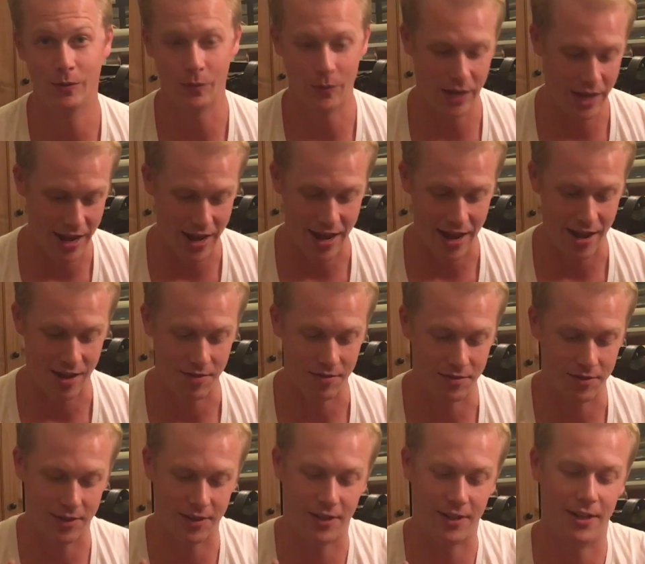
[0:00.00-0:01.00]
We have
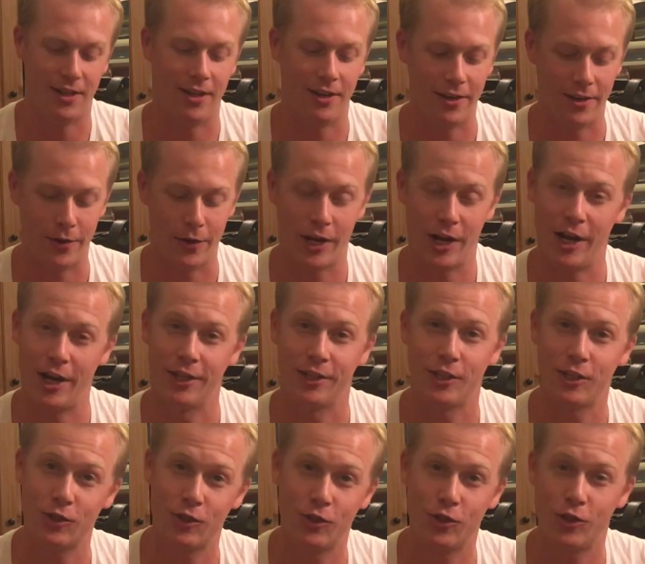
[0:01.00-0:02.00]
our
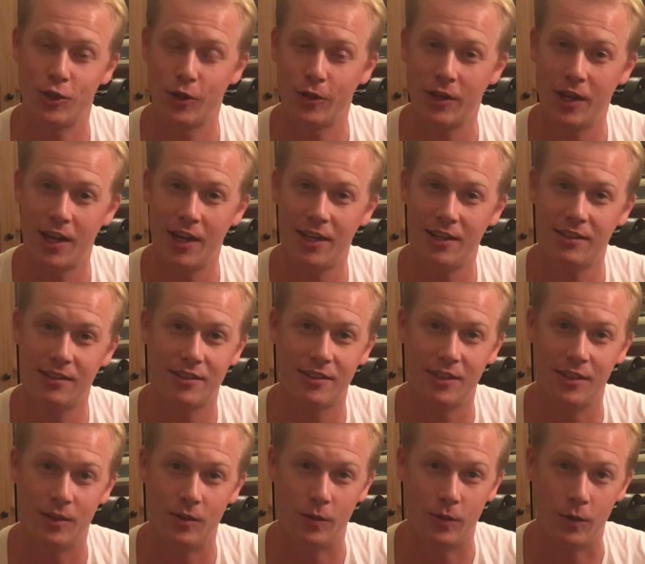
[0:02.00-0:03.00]
audition showcase
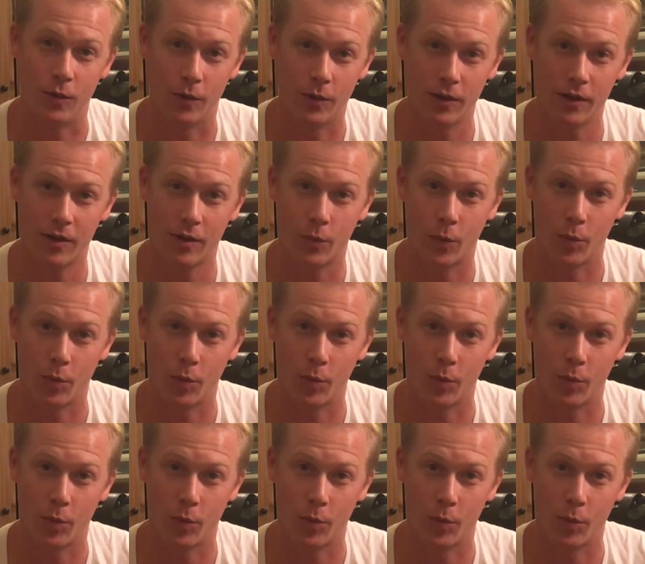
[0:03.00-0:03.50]
in New York.